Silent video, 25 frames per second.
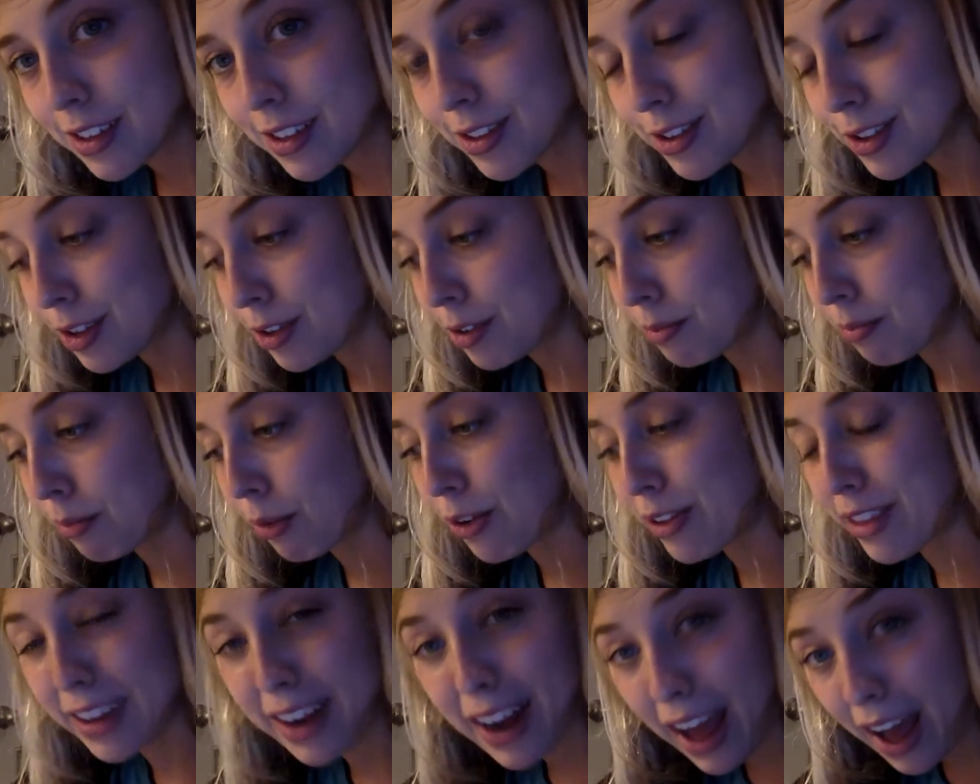So
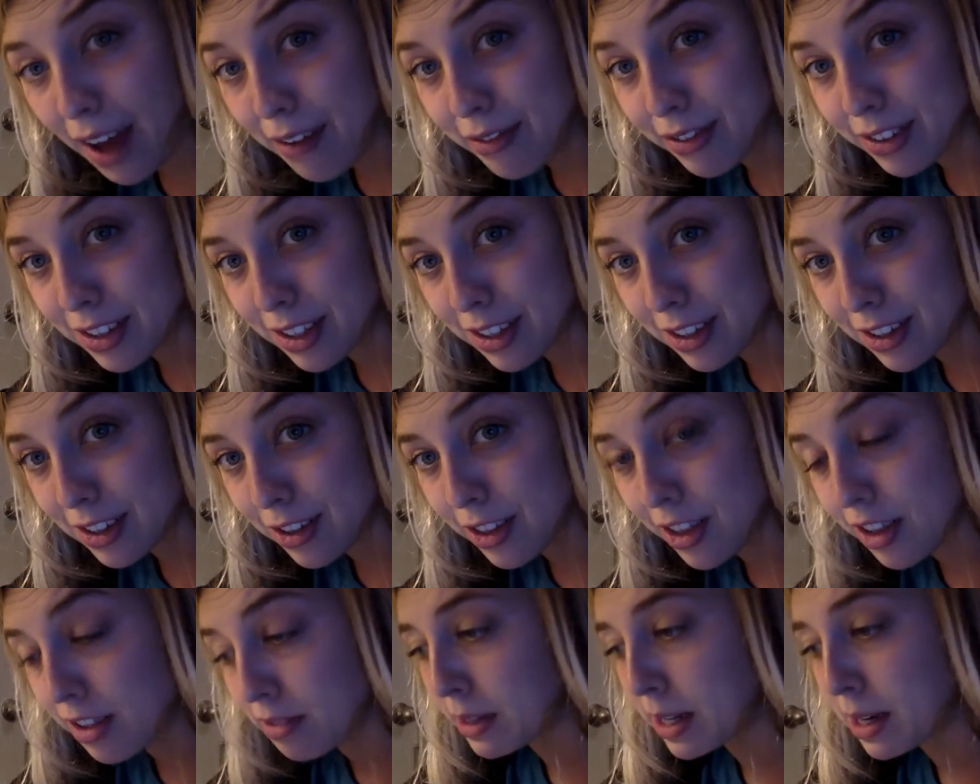more than half of the Earth
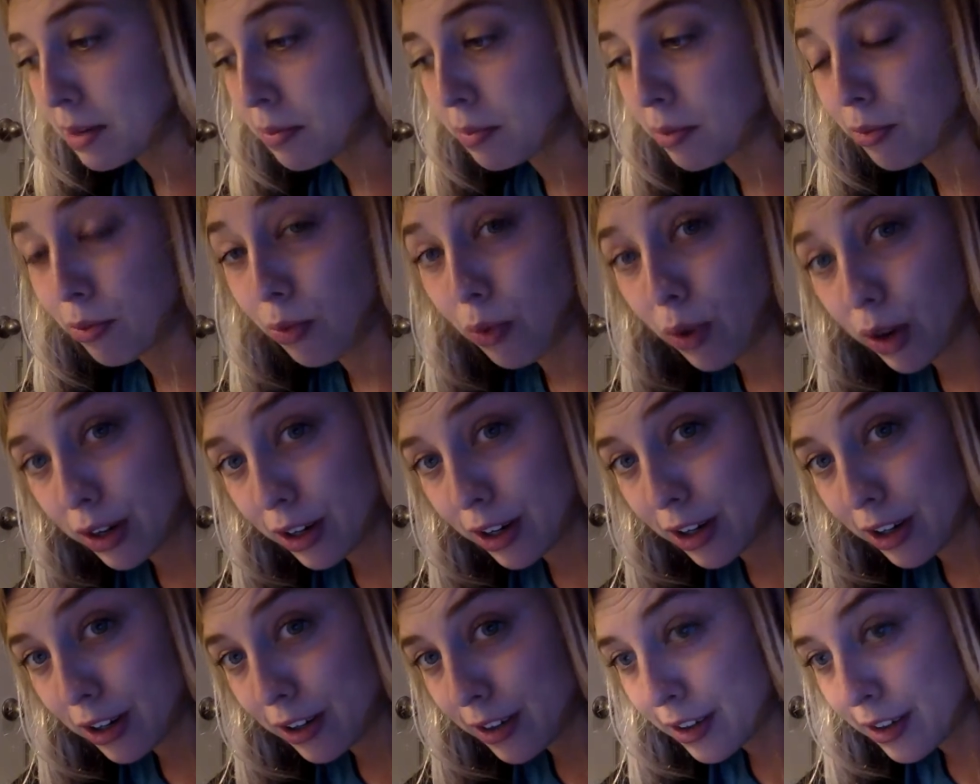is made up of
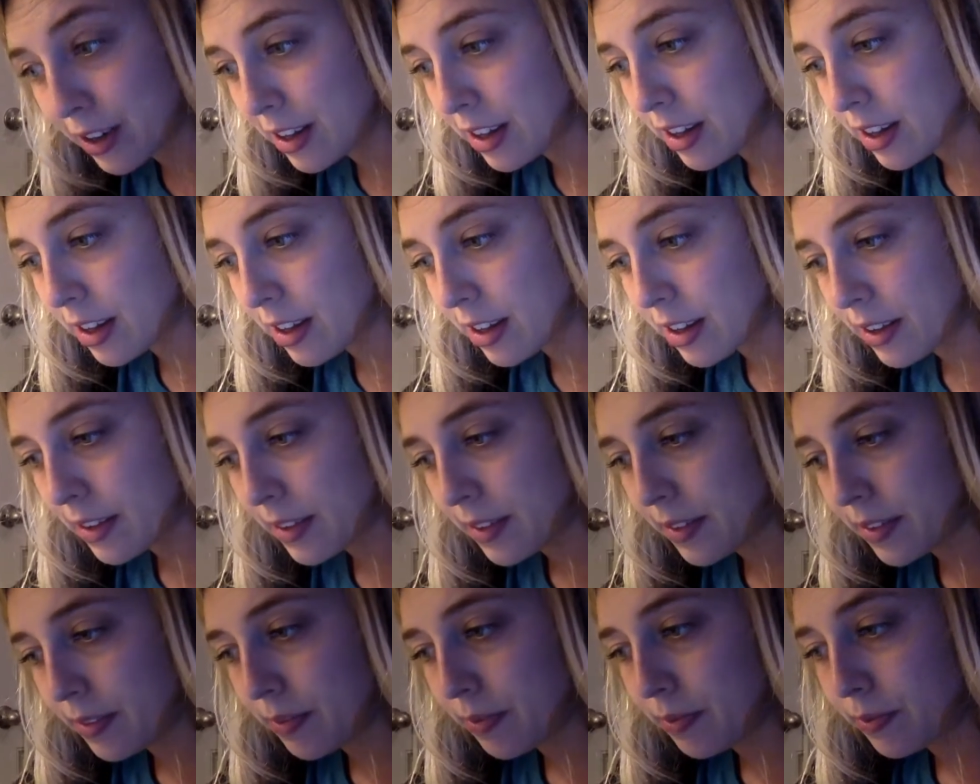water.
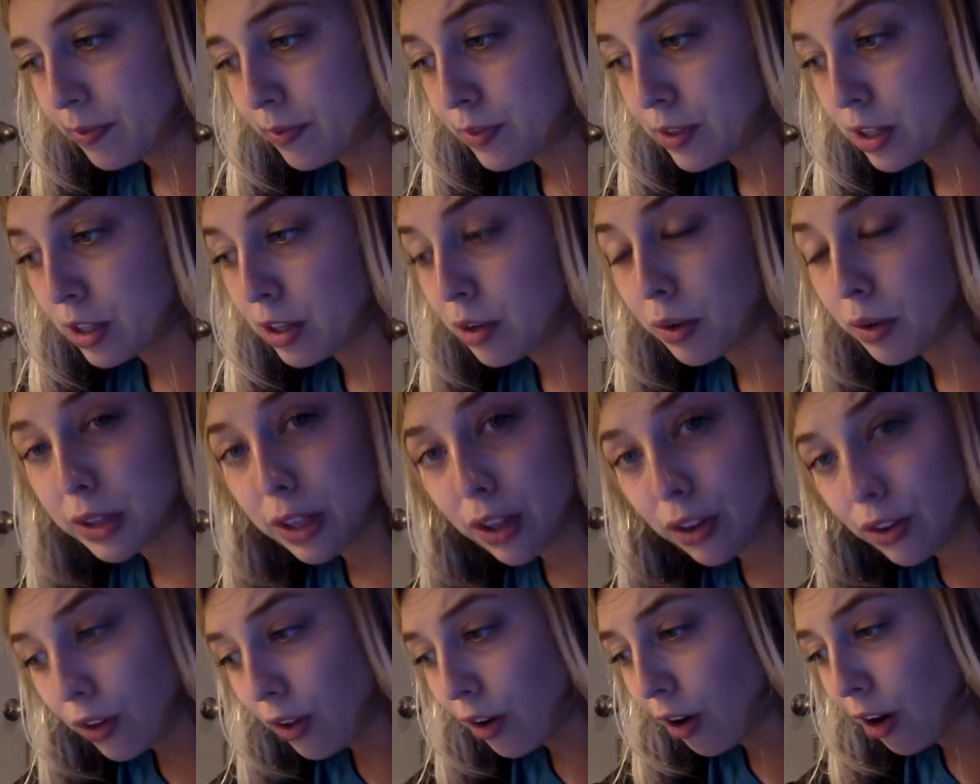Do you know what
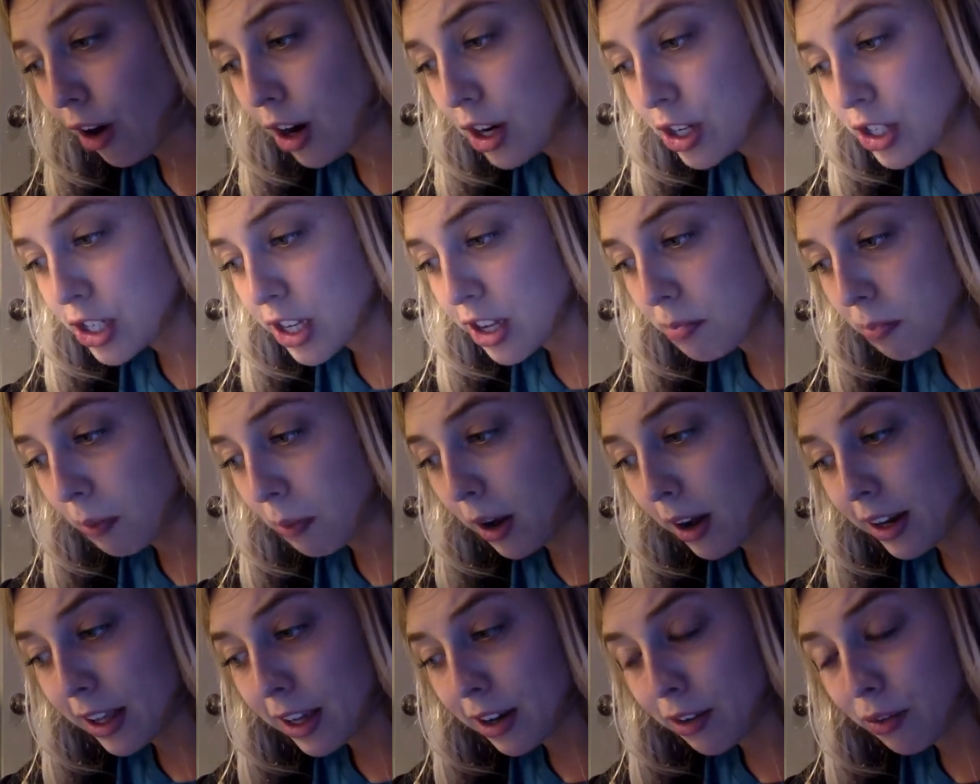the largest
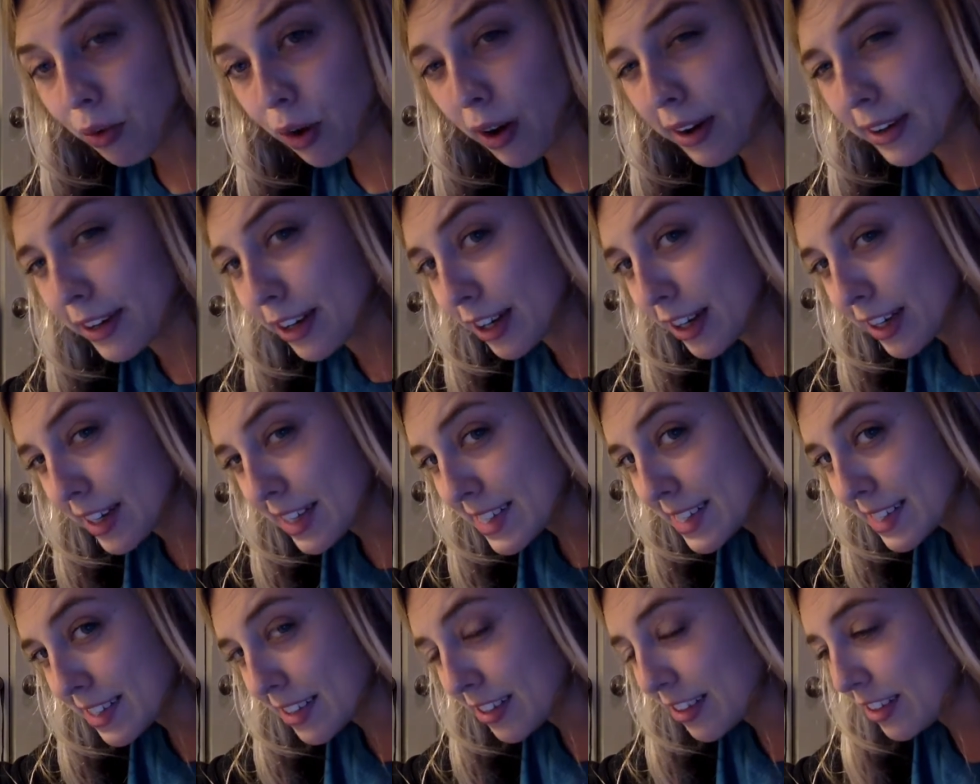body of water
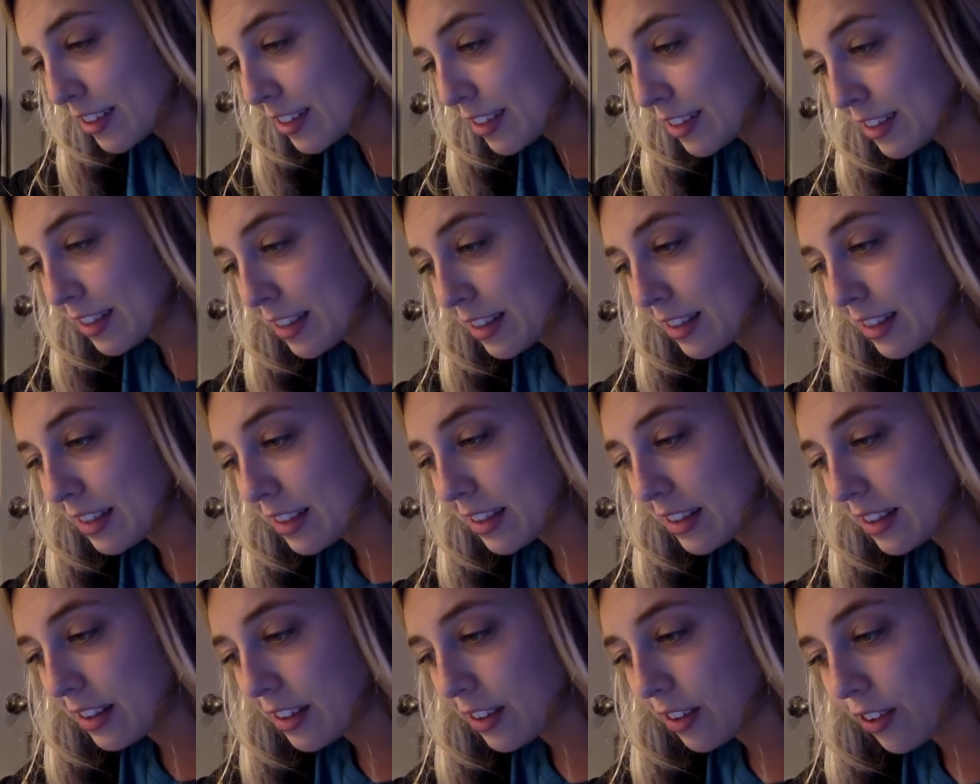is on
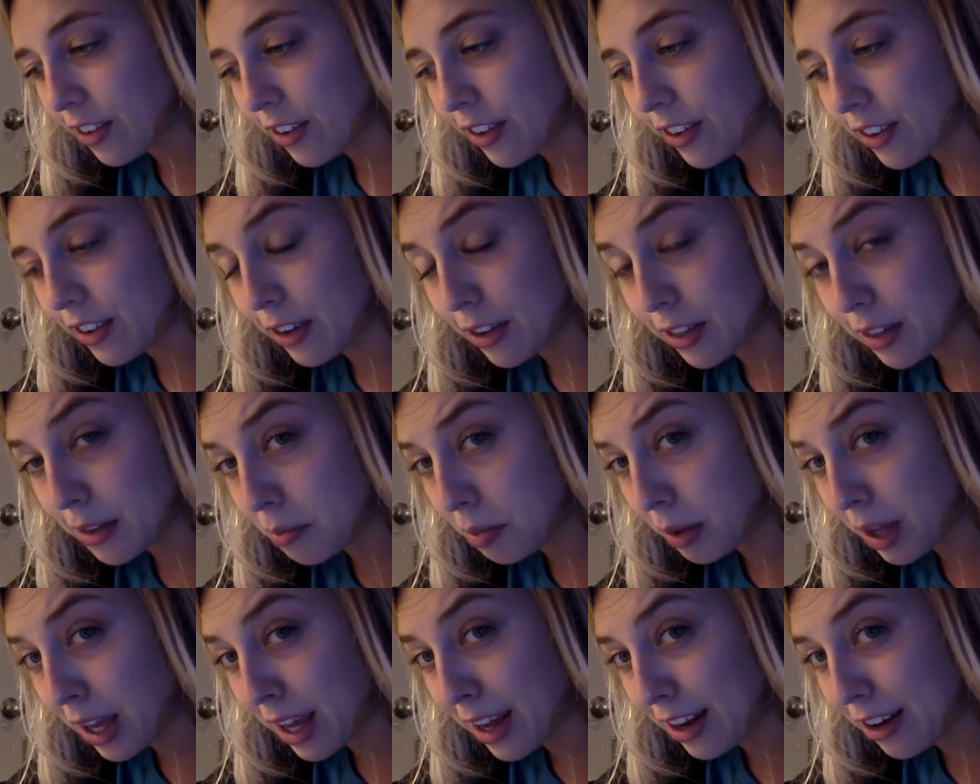the
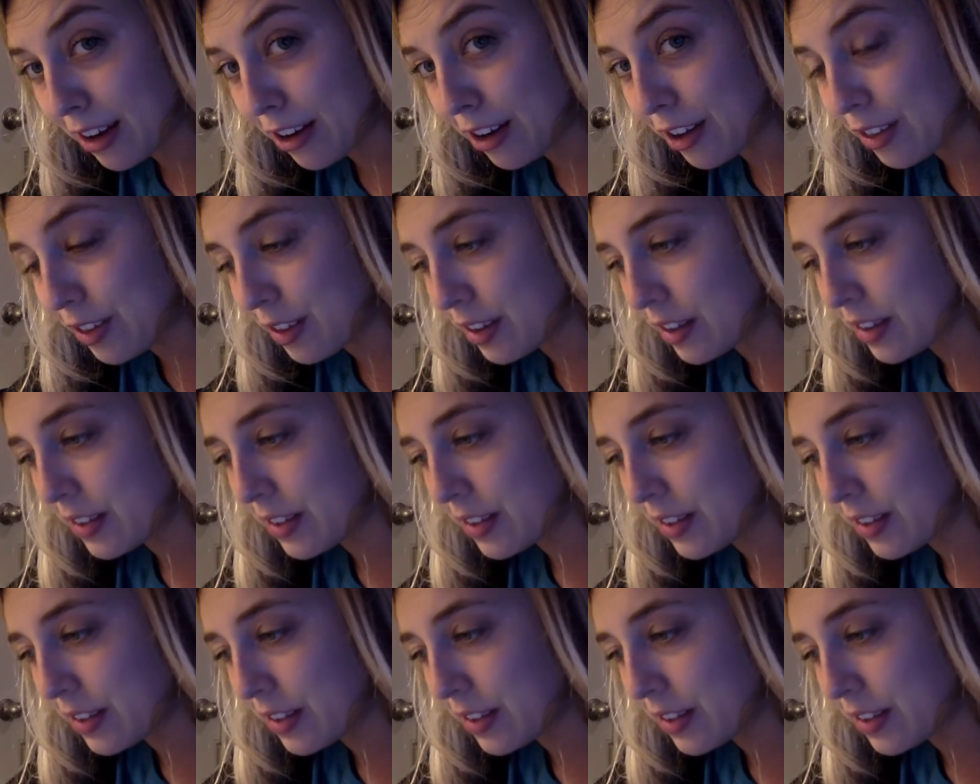planet Earth?